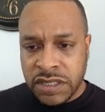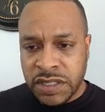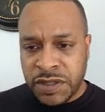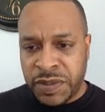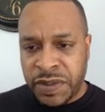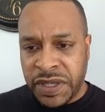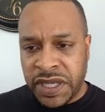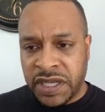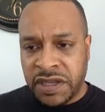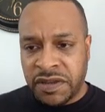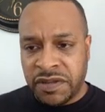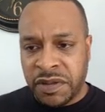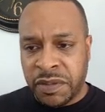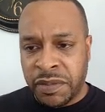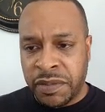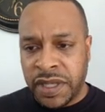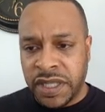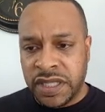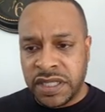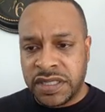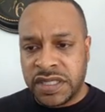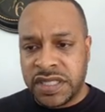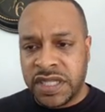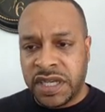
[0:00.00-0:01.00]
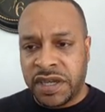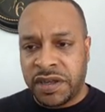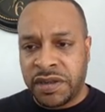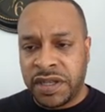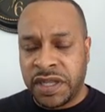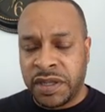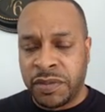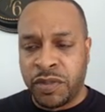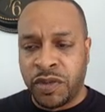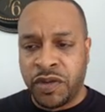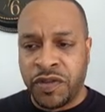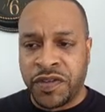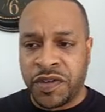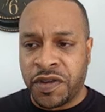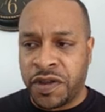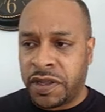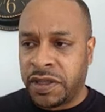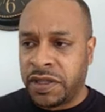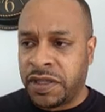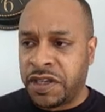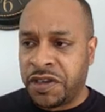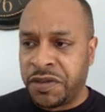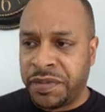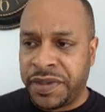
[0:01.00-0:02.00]
Speaking of the military and moving
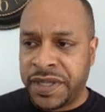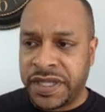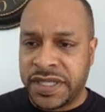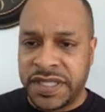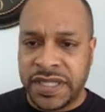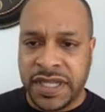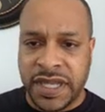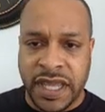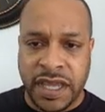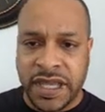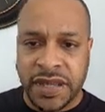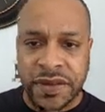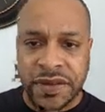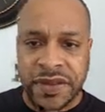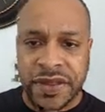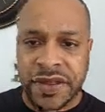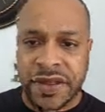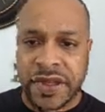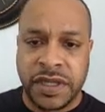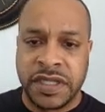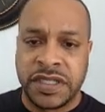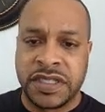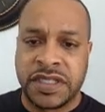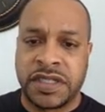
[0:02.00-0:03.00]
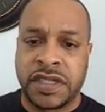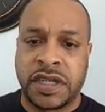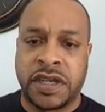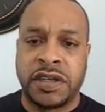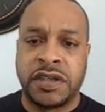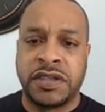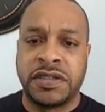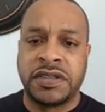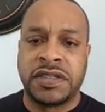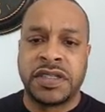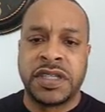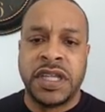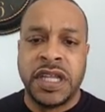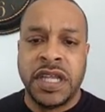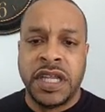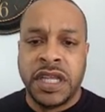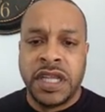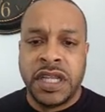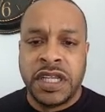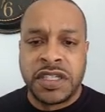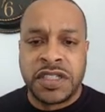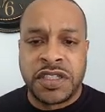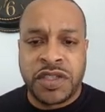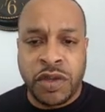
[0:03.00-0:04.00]
on a little bit to health concerns,
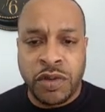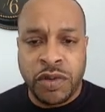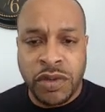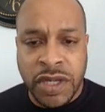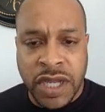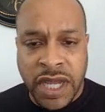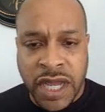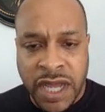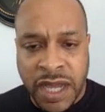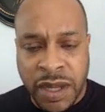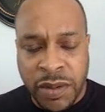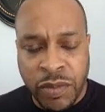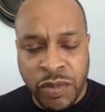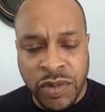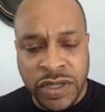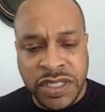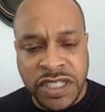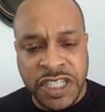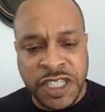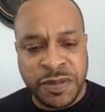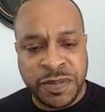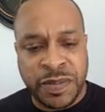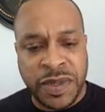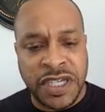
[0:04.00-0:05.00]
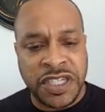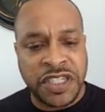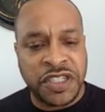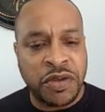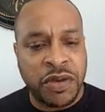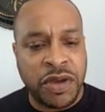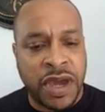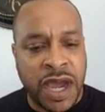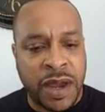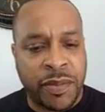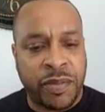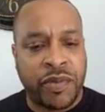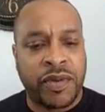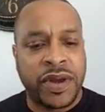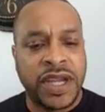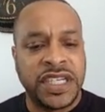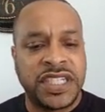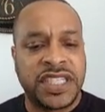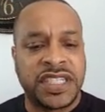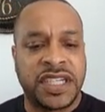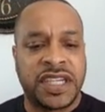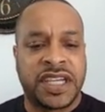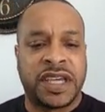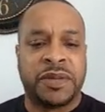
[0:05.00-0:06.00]
SOCOM, which is Special
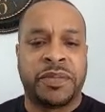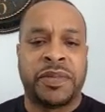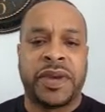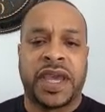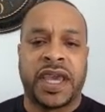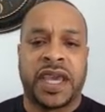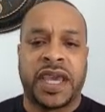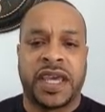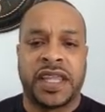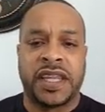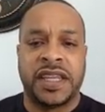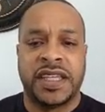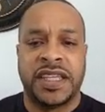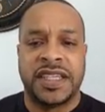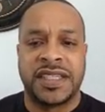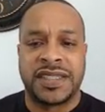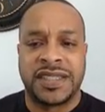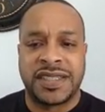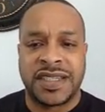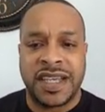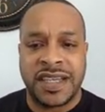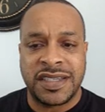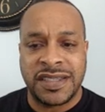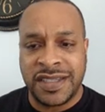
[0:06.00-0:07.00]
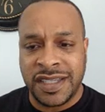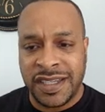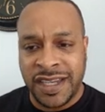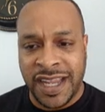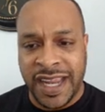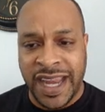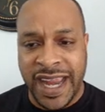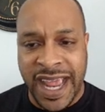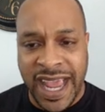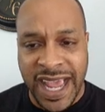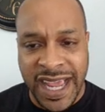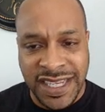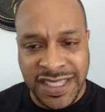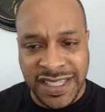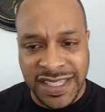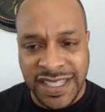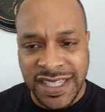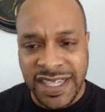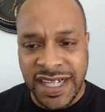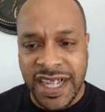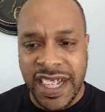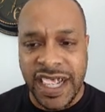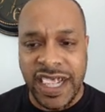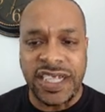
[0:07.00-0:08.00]
Operation Command, is testing an
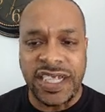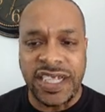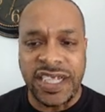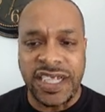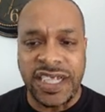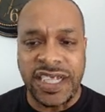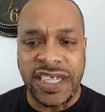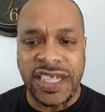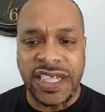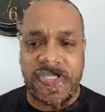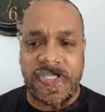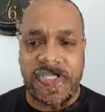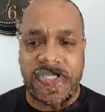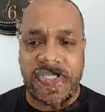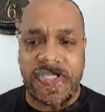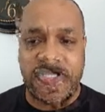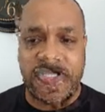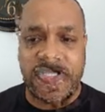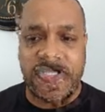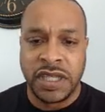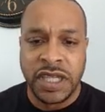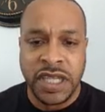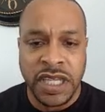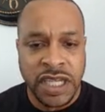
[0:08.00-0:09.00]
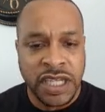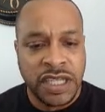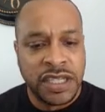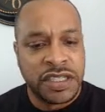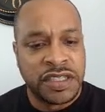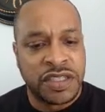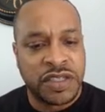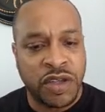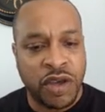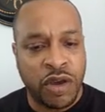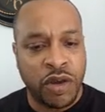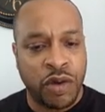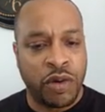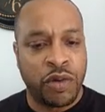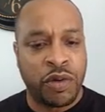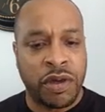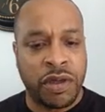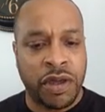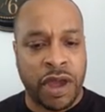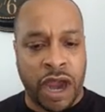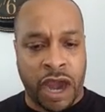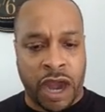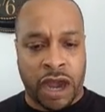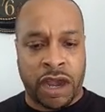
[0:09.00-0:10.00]
anti-aging pill.
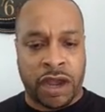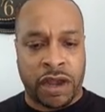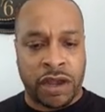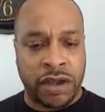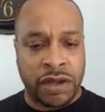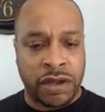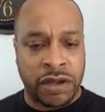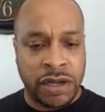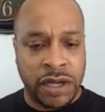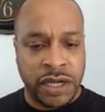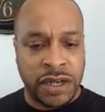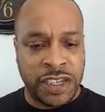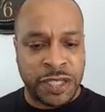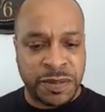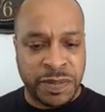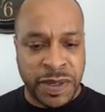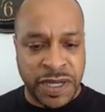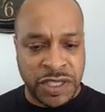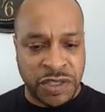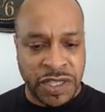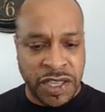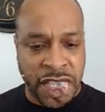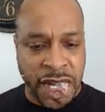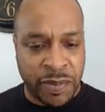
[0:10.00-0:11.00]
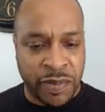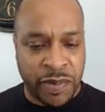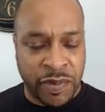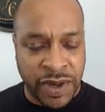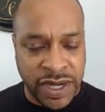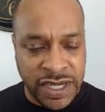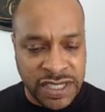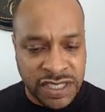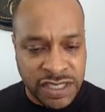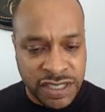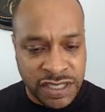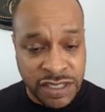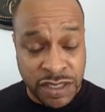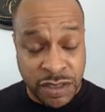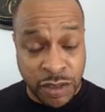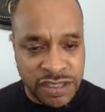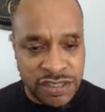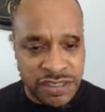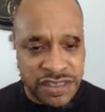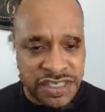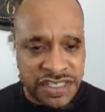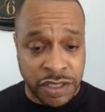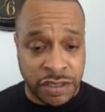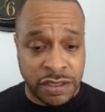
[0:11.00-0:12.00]
So our Special Operations
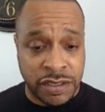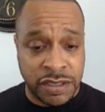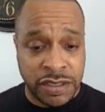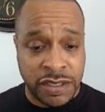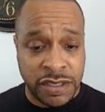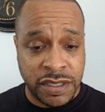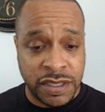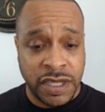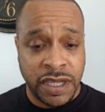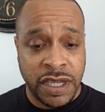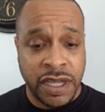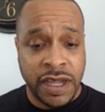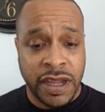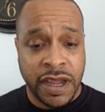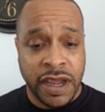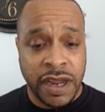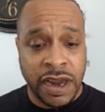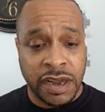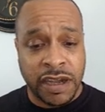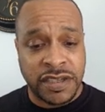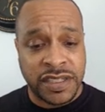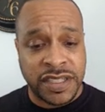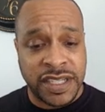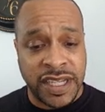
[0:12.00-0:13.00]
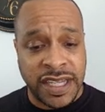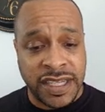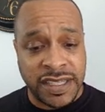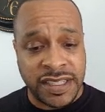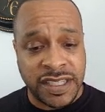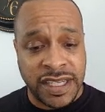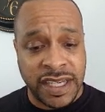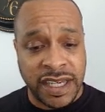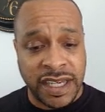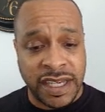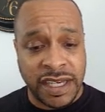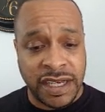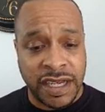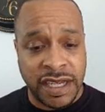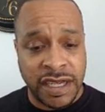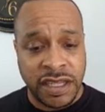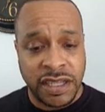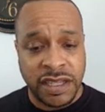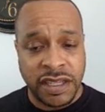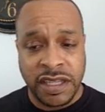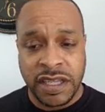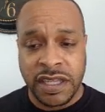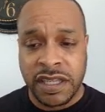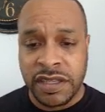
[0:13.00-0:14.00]
soldiers are testing
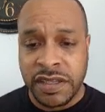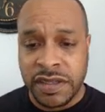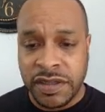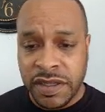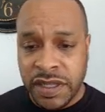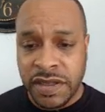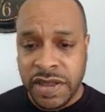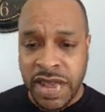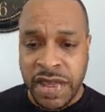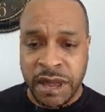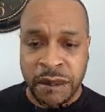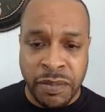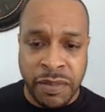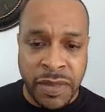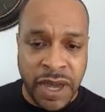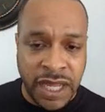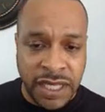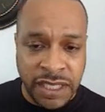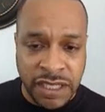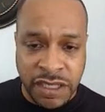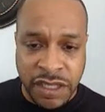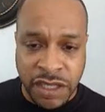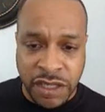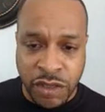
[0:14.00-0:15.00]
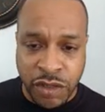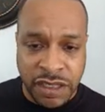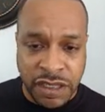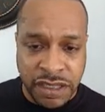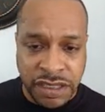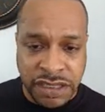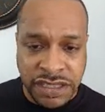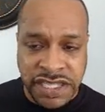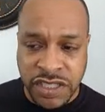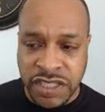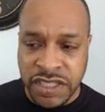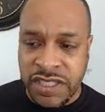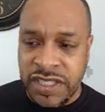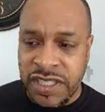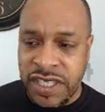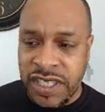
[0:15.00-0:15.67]
a molecule to